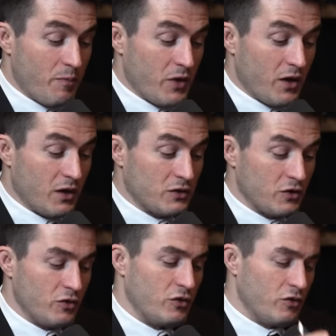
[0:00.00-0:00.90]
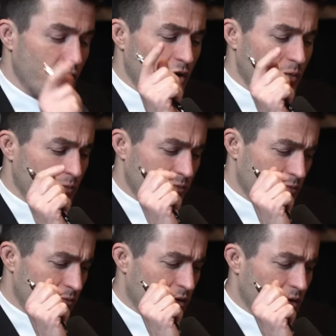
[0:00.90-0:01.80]
So you wrote
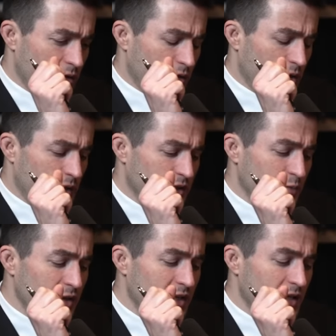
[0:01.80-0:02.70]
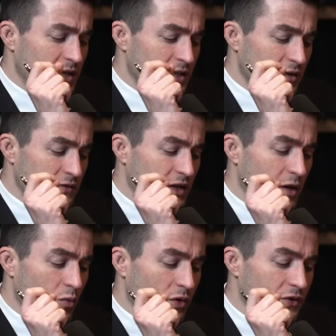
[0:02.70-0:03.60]
up explaining the idea of day
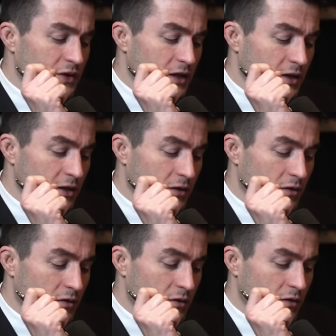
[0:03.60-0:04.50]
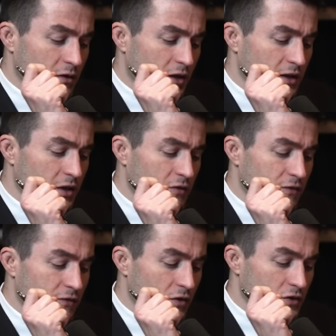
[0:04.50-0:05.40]
one thinking. I think you
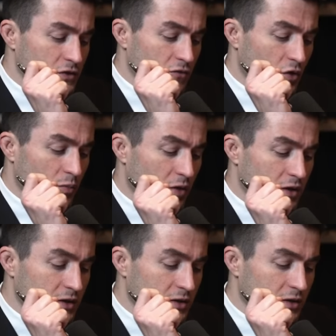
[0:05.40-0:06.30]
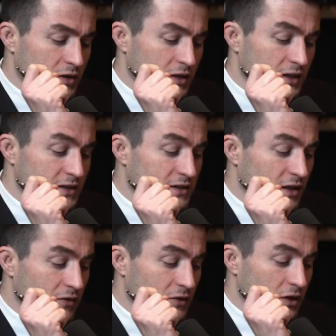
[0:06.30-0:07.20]
first wrote about it in
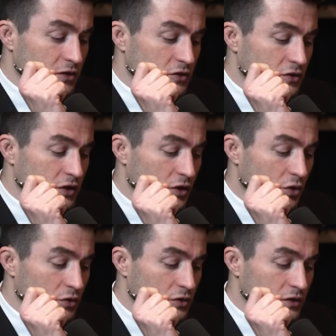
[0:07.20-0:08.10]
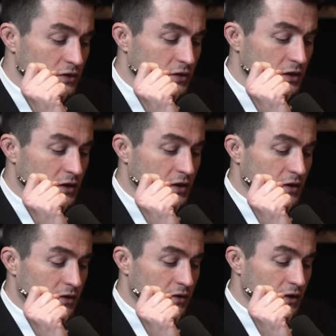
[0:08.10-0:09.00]
97 letters to shareholders.
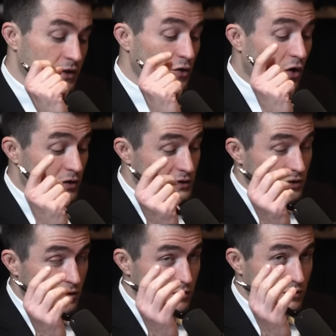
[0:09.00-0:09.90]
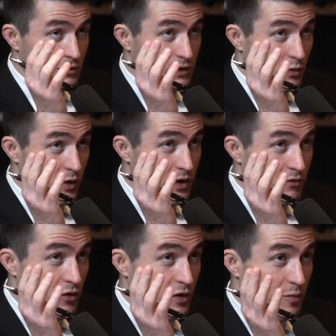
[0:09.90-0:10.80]
Then you also, in a way,
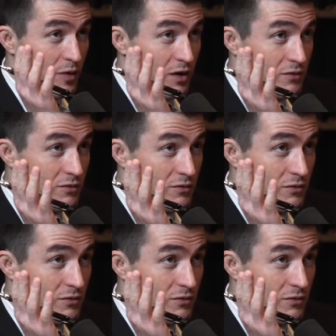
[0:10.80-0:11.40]
wrote about,